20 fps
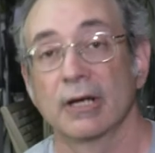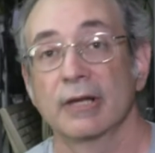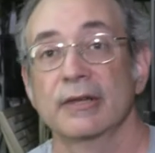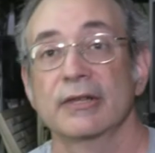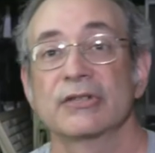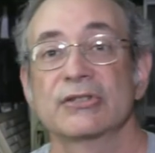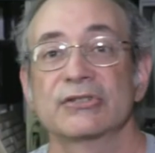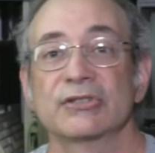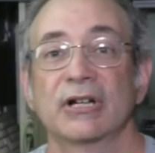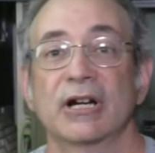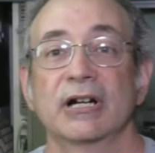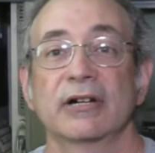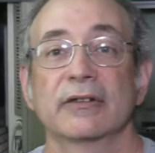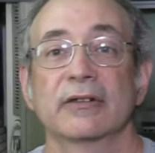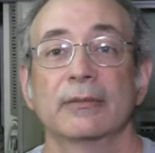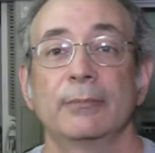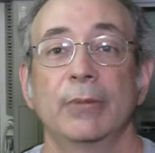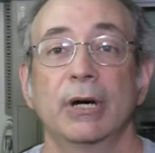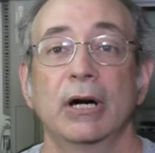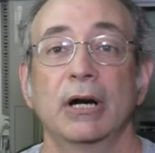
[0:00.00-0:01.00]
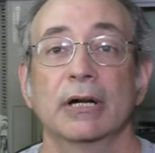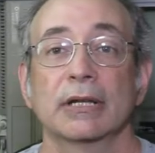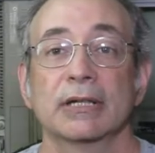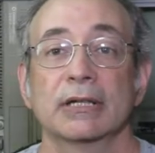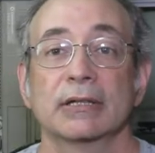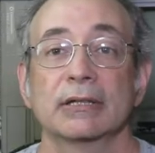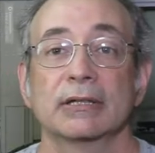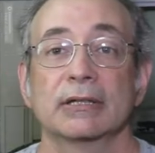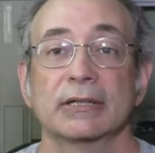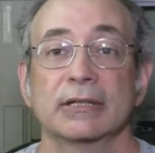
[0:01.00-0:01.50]
This side of the
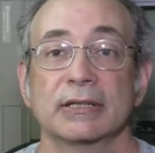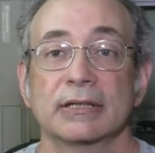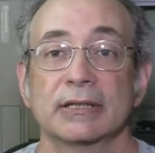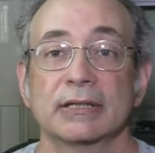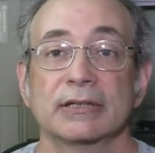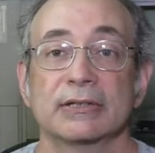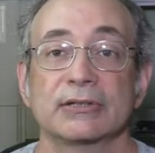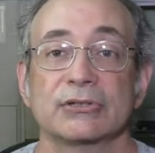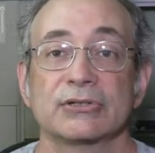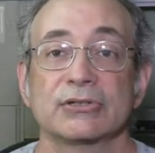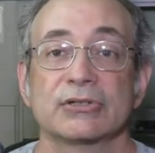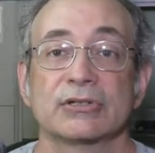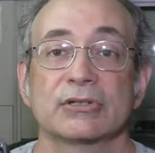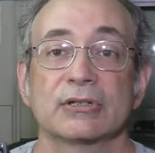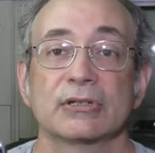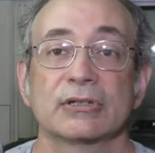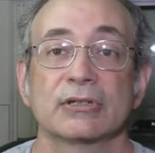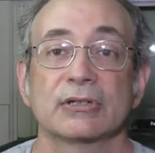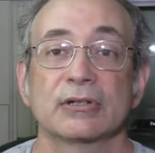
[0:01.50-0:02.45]
body is